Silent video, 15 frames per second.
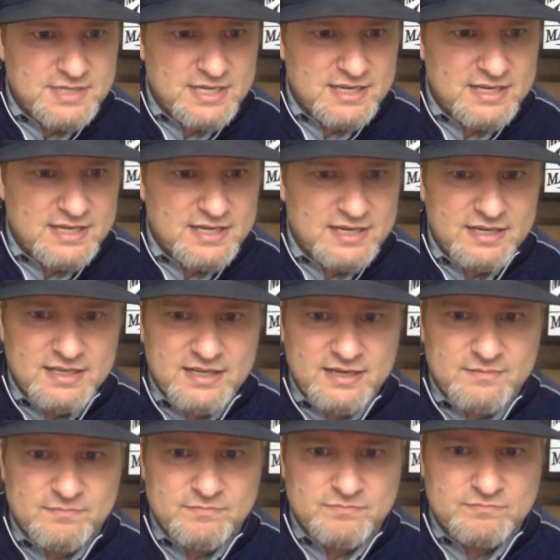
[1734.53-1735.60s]

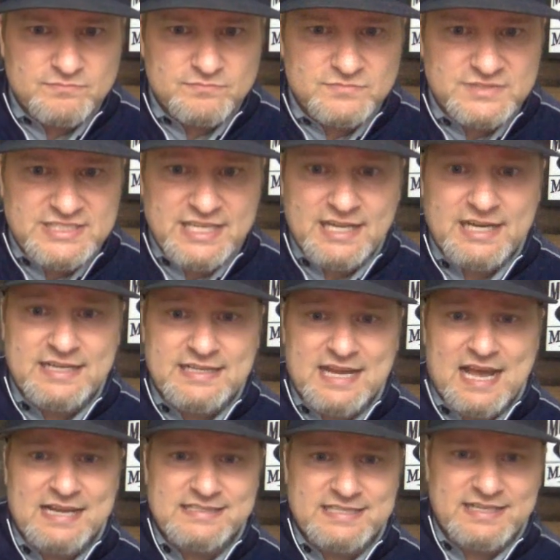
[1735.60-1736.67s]
Atlanta
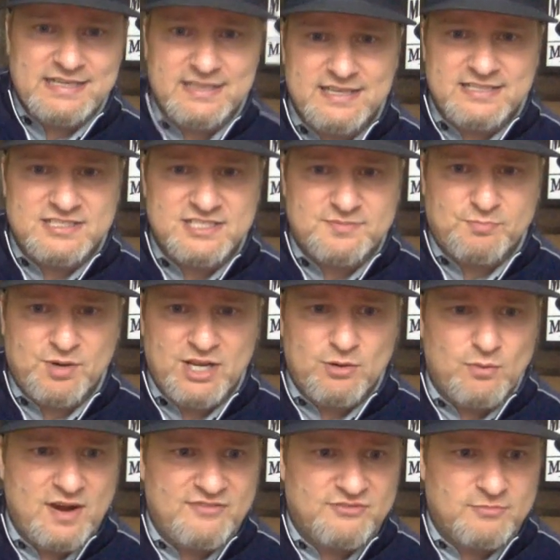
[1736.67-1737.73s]
10-19 against the spread
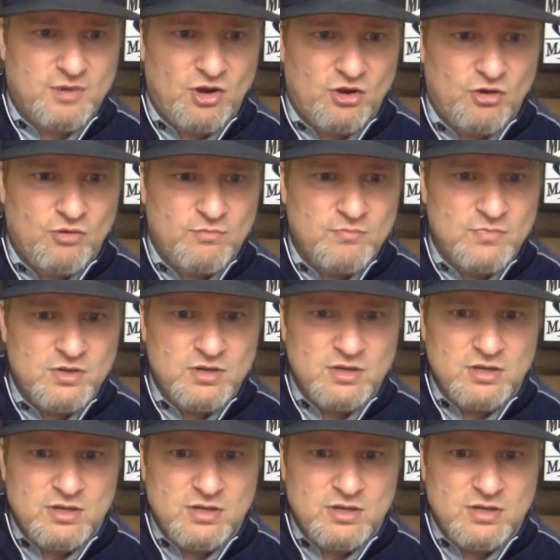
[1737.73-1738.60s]
away from home.